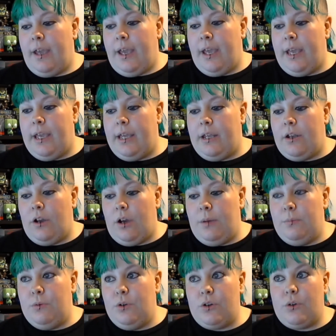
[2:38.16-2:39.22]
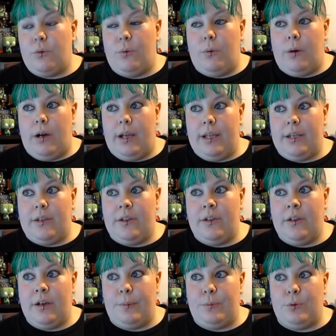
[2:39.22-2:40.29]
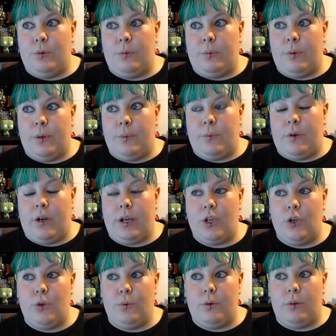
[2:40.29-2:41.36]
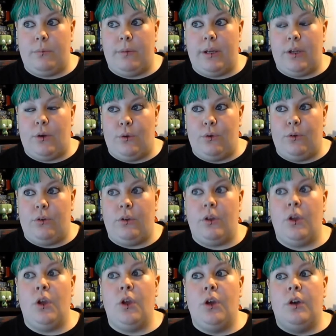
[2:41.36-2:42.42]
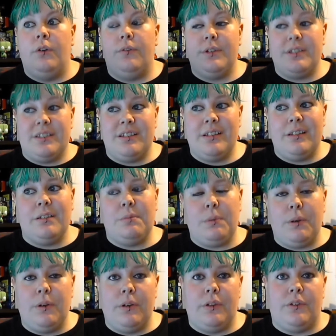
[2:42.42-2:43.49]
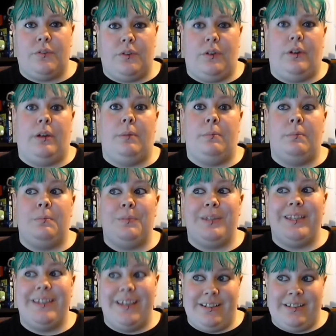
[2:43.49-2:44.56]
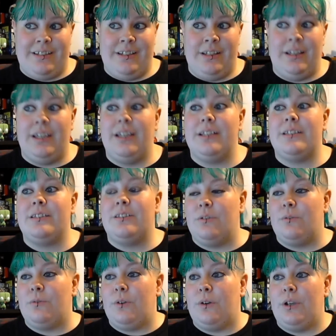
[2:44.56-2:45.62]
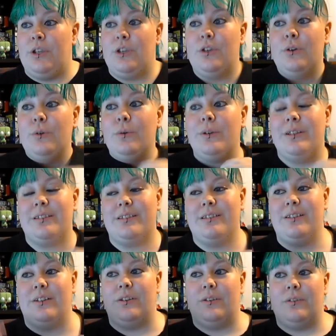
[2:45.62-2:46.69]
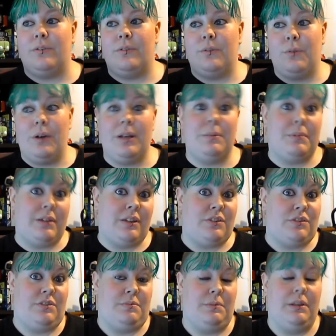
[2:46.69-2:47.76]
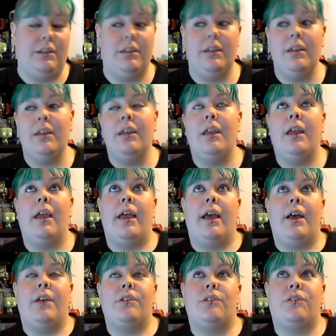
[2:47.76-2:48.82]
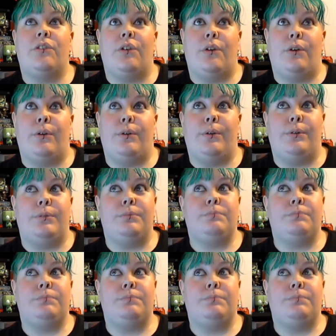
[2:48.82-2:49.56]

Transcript: and I'm not quite up to a point where I can do it on my own for extended periods of time yet. It's still very new, it's still quite a big adjustment. So,